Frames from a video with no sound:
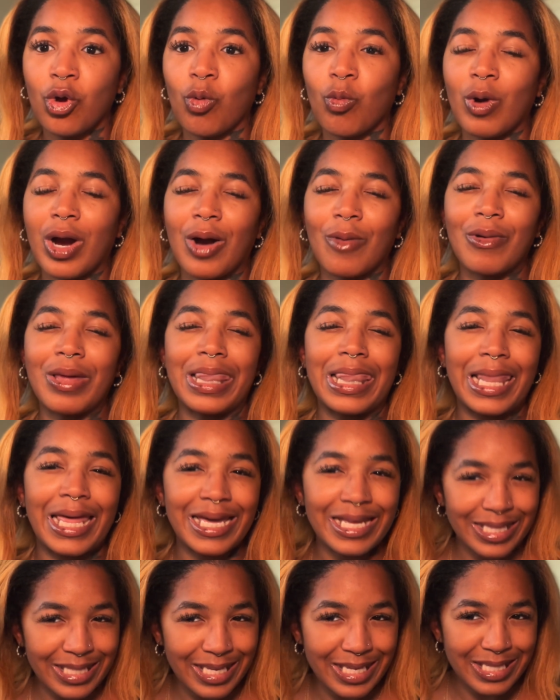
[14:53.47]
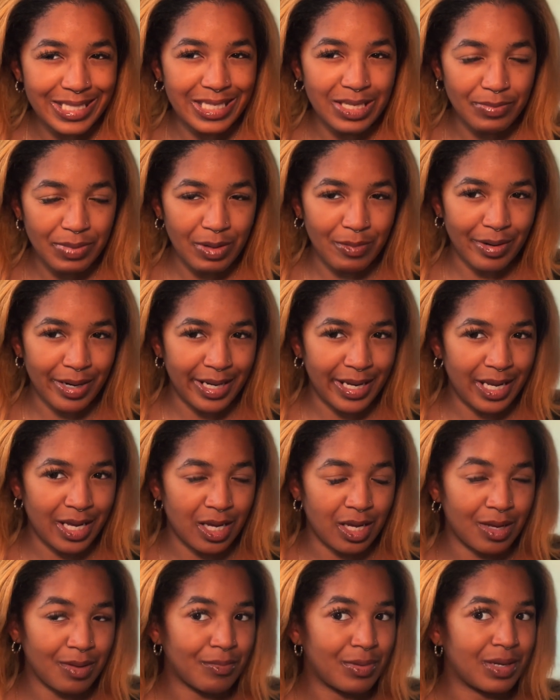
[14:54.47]
where I would like it to be right
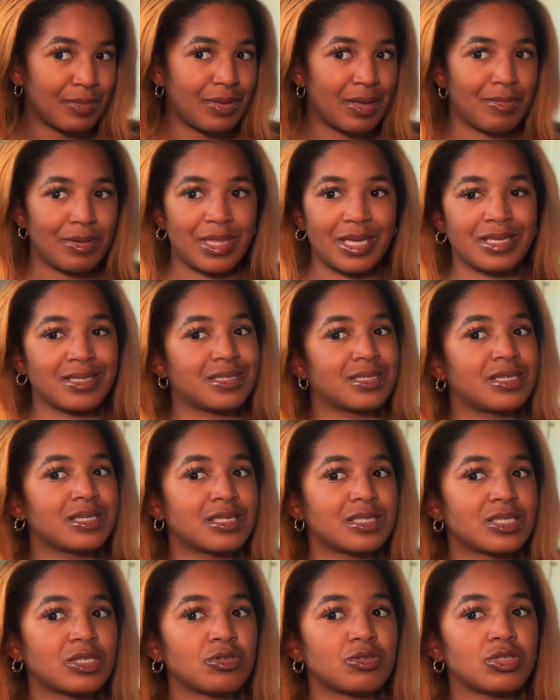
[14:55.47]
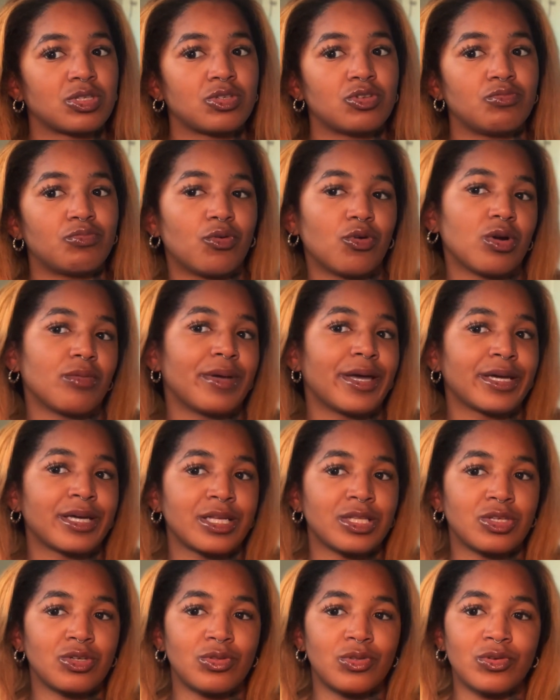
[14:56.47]
now. But maybe that's the excuse to pour back
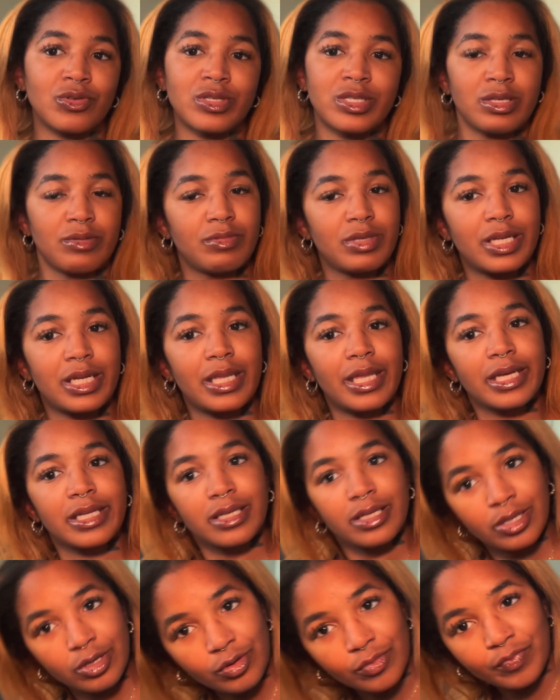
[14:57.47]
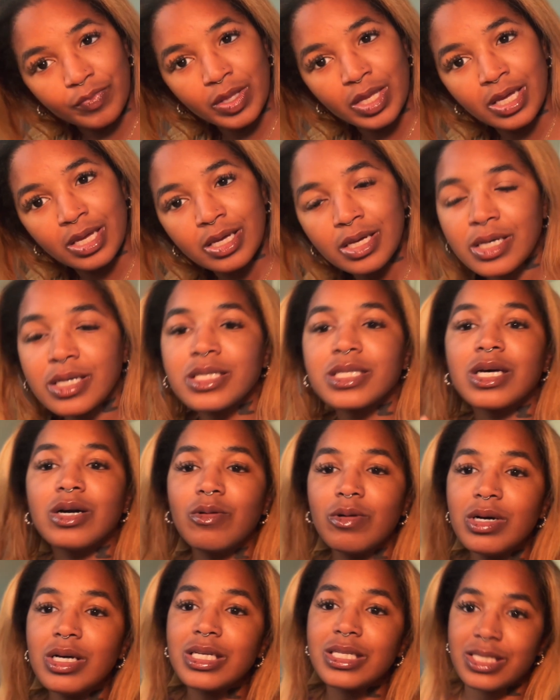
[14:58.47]
into those stuff that I like to do. So
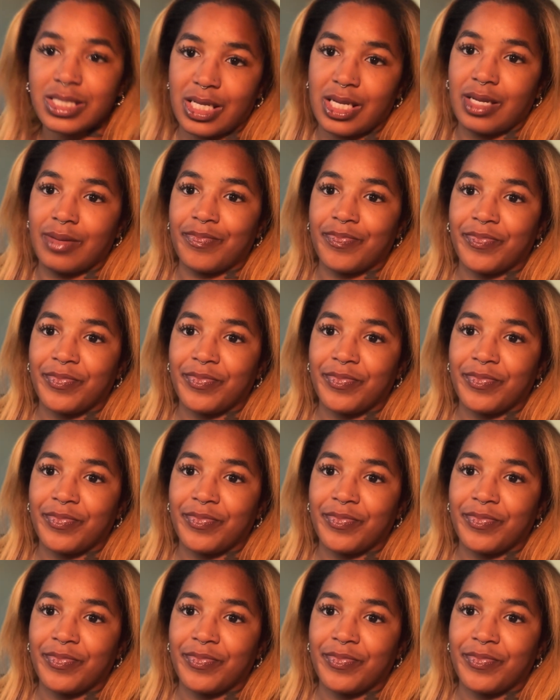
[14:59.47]
we'll see.